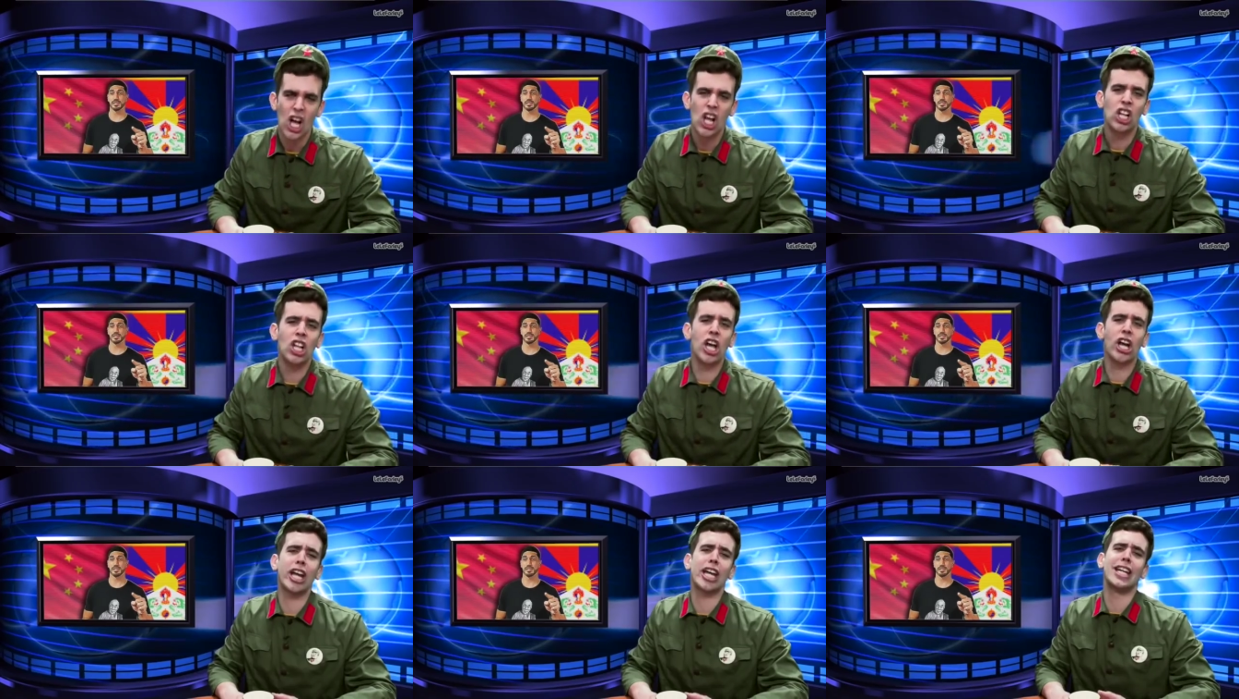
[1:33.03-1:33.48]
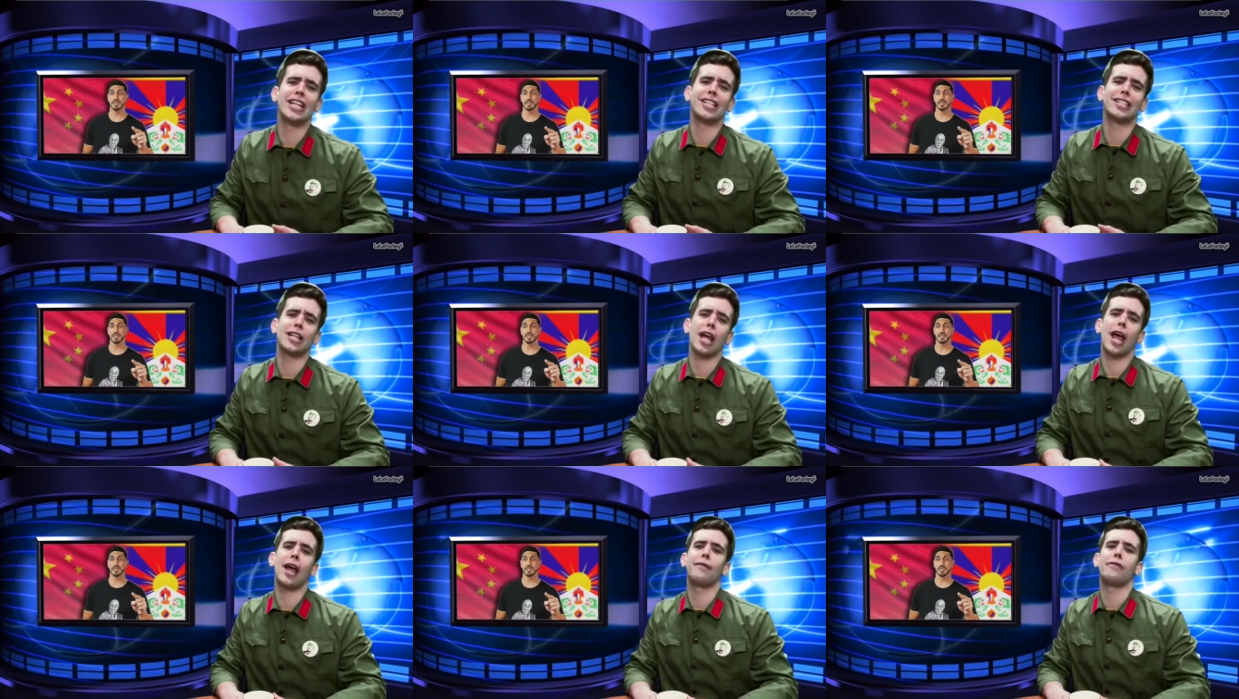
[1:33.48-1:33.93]
looking to
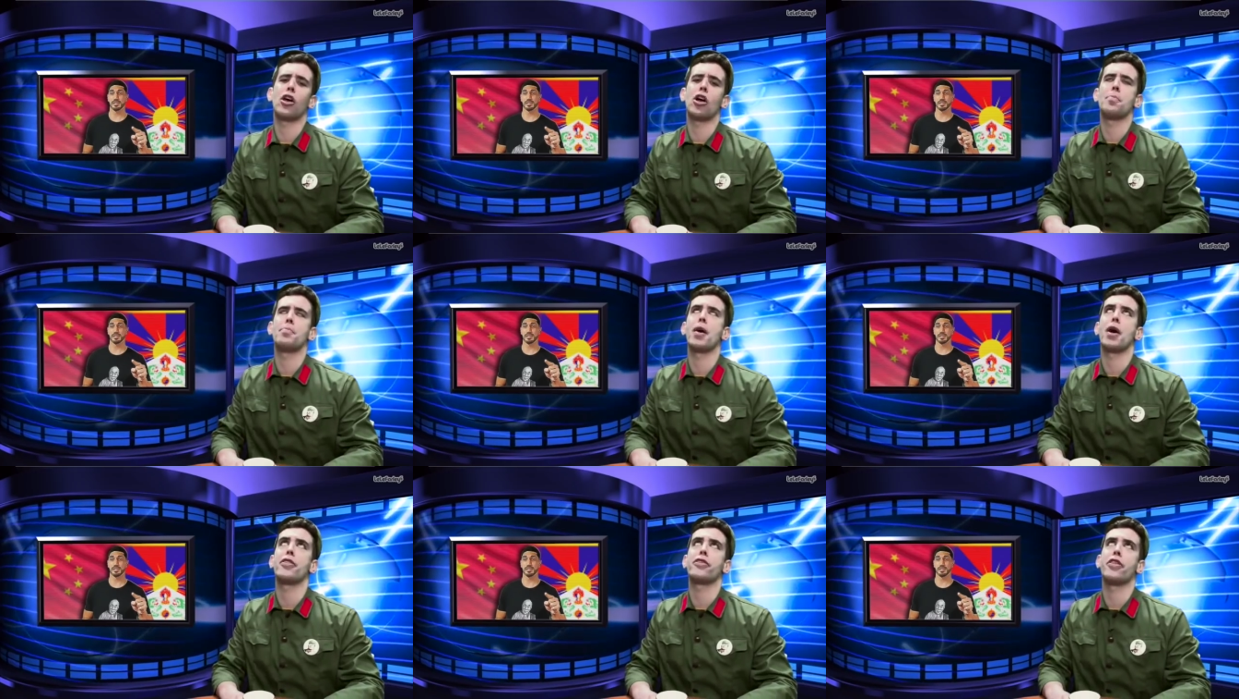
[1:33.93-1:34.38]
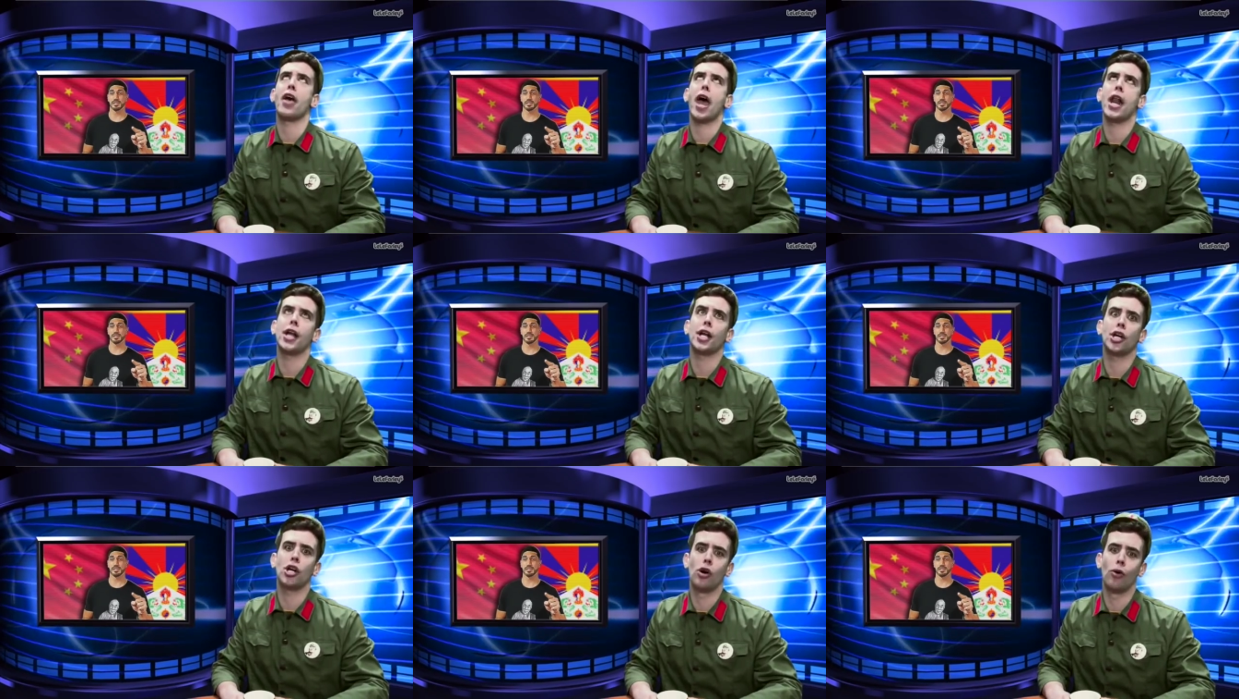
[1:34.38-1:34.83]
save their
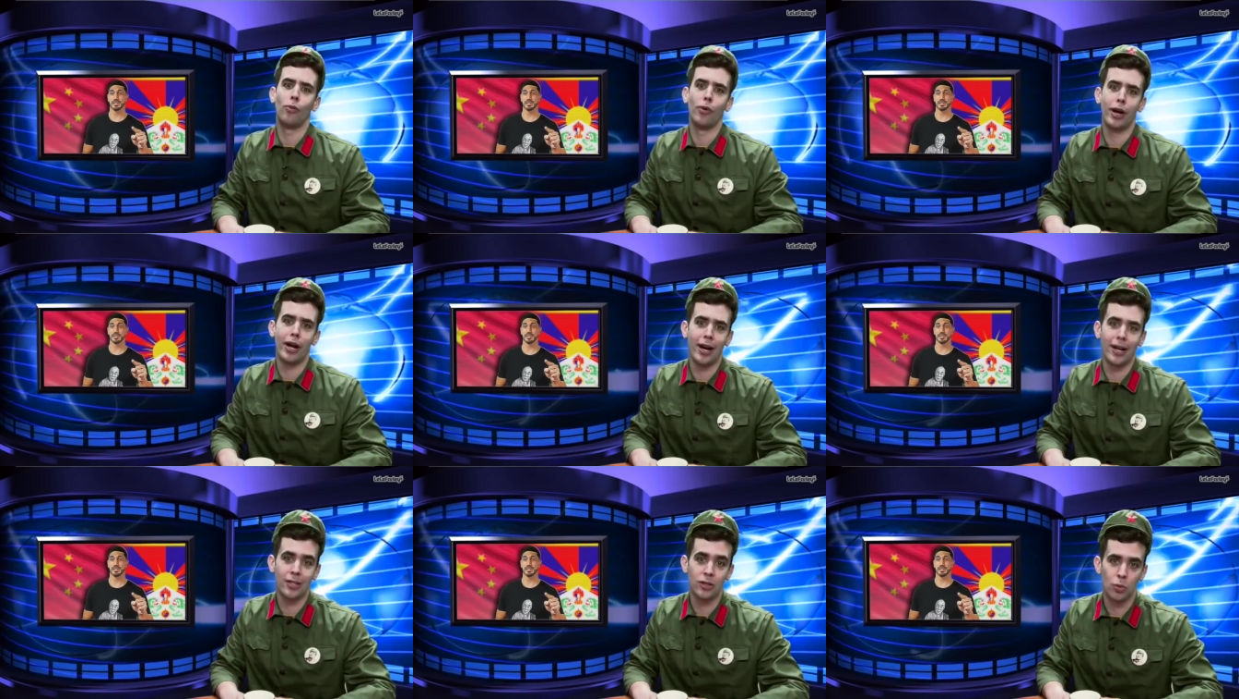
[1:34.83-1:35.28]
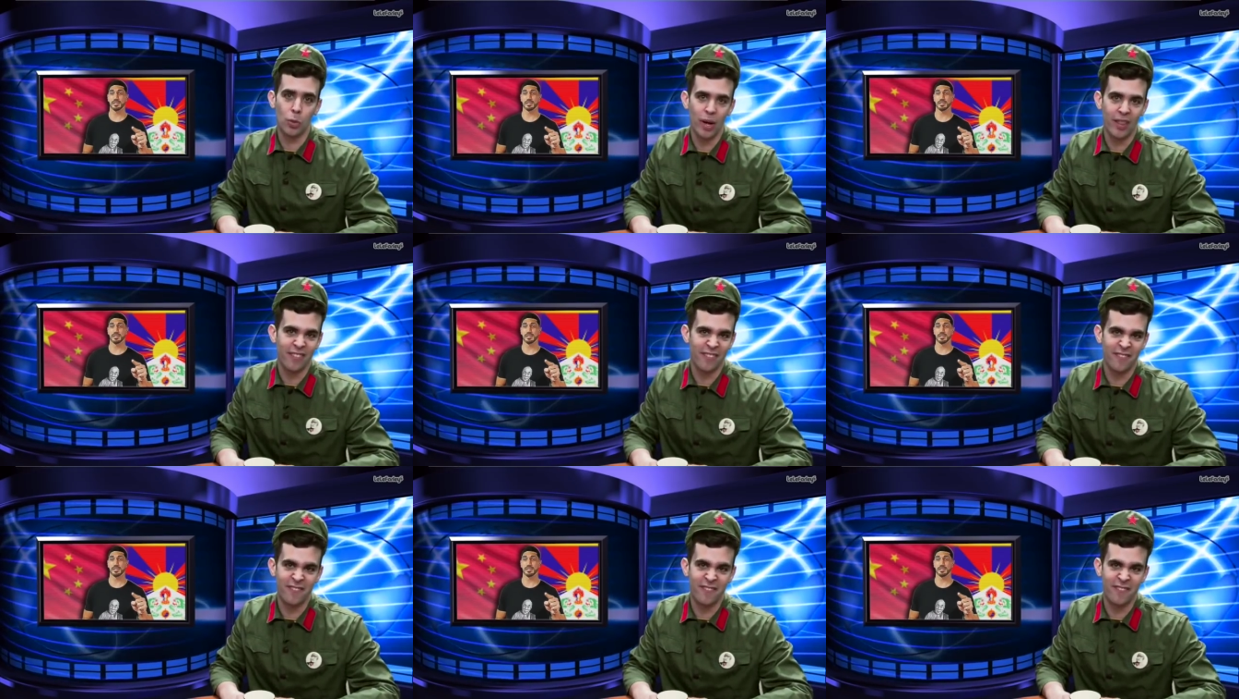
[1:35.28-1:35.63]
pathetic careers with